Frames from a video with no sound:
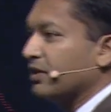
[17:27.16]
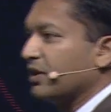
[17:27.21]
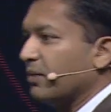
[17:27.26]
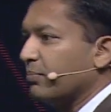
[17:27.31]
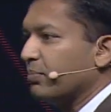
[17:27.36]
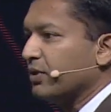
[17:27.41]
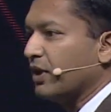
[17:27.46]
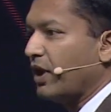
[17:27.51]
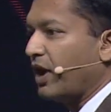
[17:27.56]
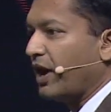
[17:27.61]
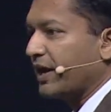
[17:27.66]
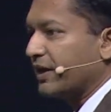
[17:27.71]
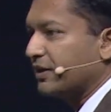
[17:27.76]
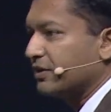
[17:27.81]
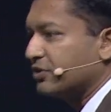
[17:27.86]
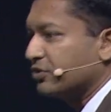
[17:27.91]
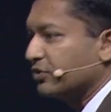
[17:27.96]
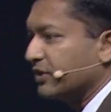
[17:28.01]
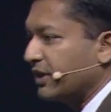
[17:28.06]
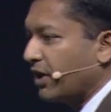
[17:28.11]
applied
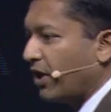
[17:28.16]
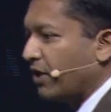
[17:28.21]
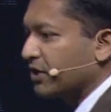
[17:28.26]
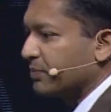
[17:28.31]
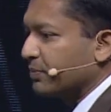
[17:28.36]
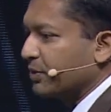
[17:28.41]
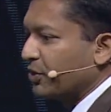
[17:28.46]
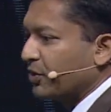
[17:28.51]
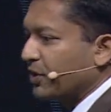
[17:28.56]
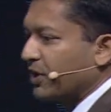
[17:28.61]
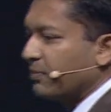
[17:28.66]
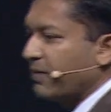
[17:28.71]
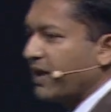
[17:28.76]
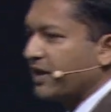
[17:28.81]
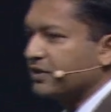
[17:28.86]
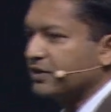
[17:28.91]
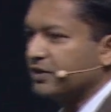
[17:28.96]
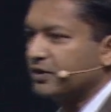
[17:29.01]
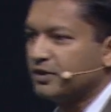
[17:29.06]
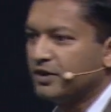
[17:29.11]
to the entrepreneurial
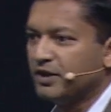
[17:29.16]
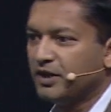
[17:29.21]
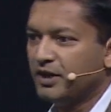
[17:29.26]
method.